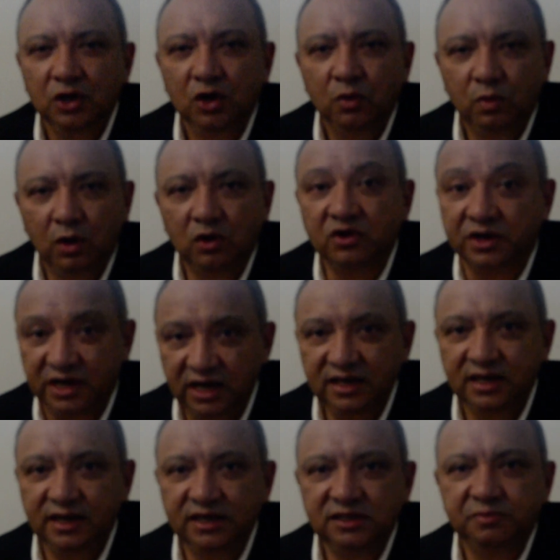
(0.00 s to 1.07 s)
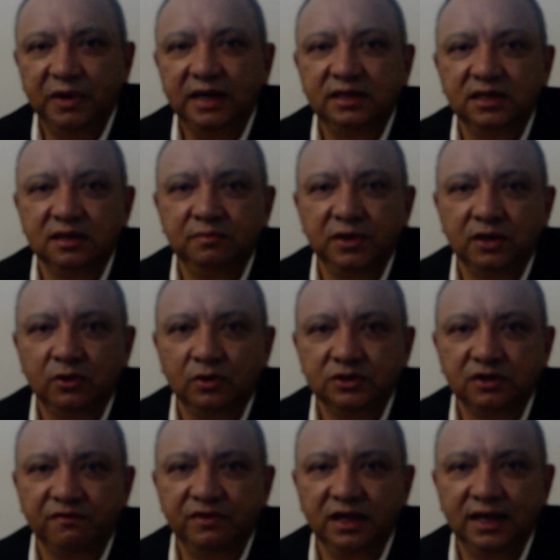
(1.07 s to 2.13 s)
were already respected because
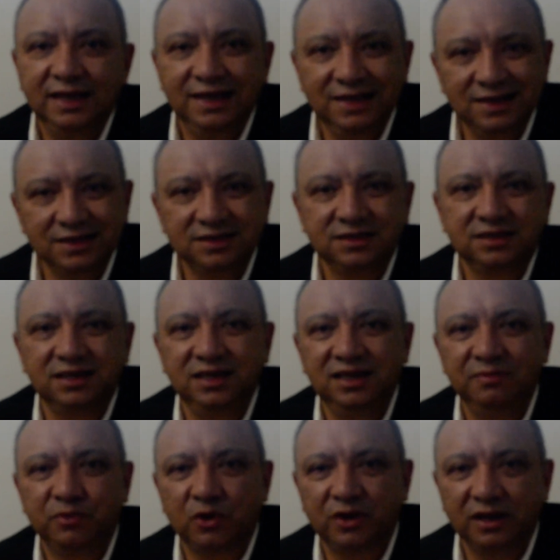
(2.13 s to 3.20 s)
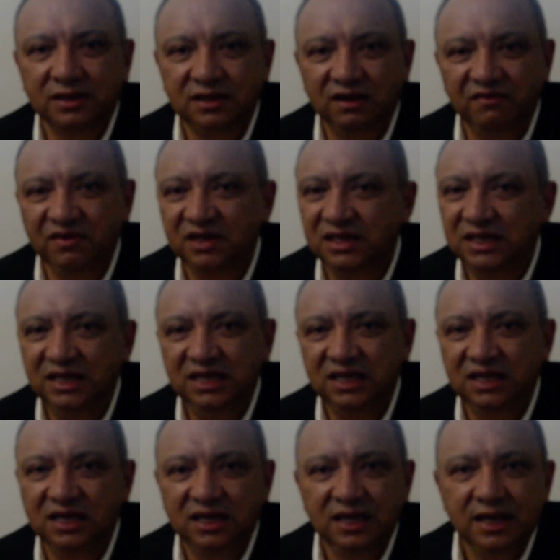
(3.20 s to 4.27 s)
of their industry, productivity,
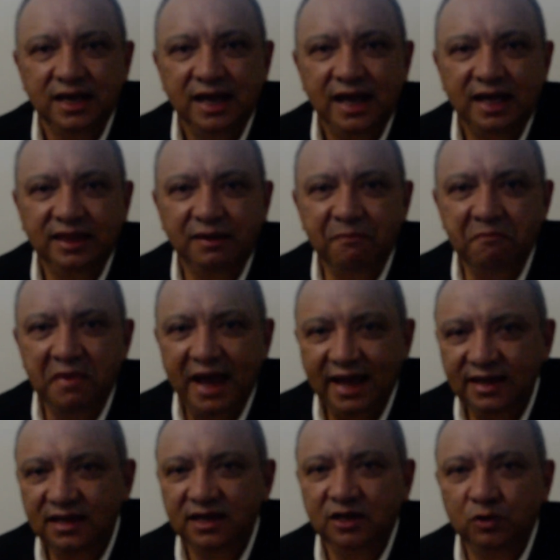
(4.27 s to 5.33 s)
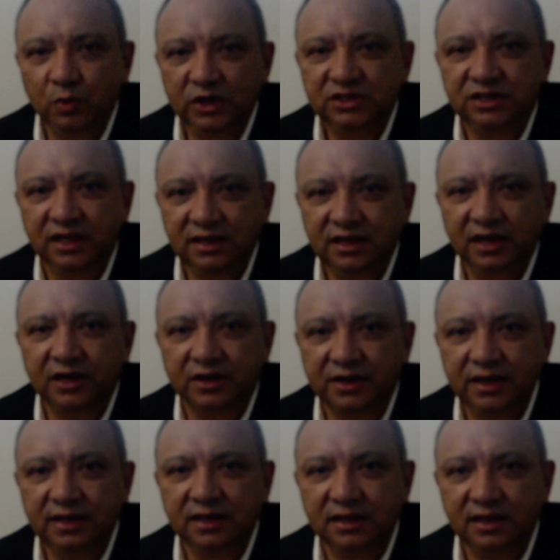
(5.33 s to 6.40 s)
and the manner in which they
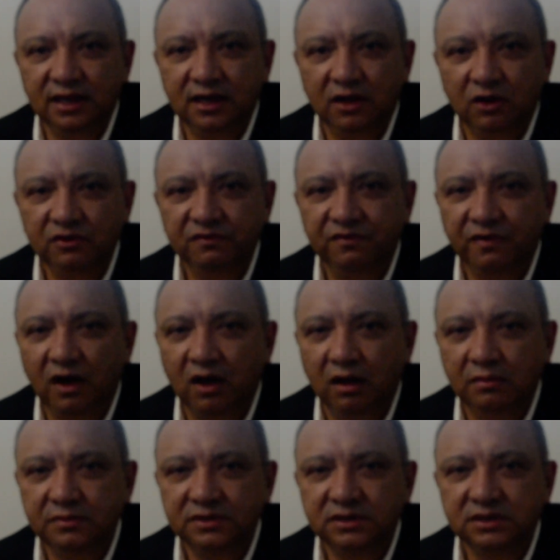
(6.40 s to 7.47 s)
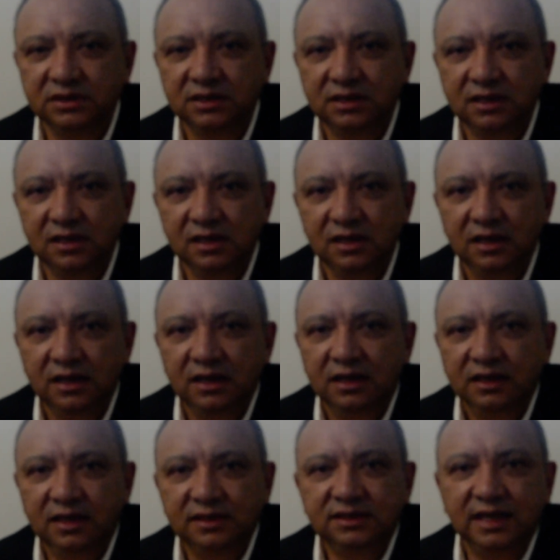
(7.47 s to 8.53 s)
decorated their lone farms.
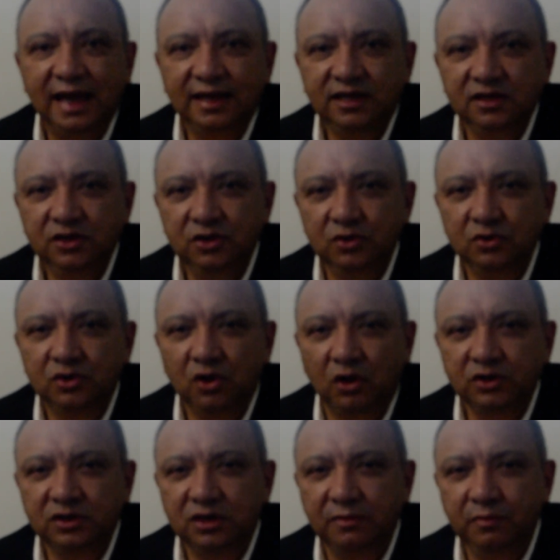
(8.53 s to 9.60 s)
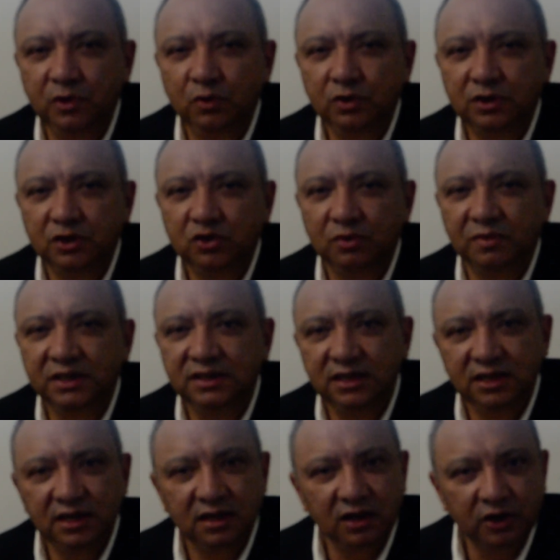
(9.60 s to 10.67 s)
This attitude contributed to
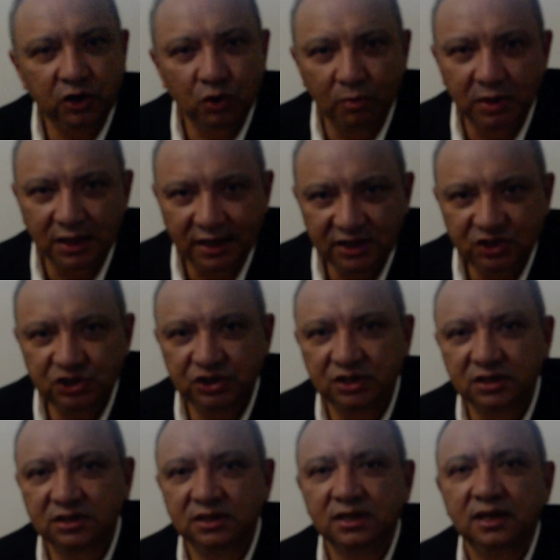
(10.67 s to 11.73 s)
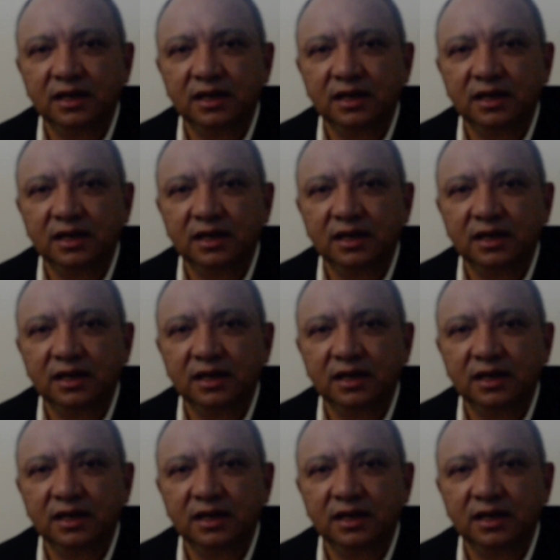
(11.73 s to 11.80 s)
material accumulation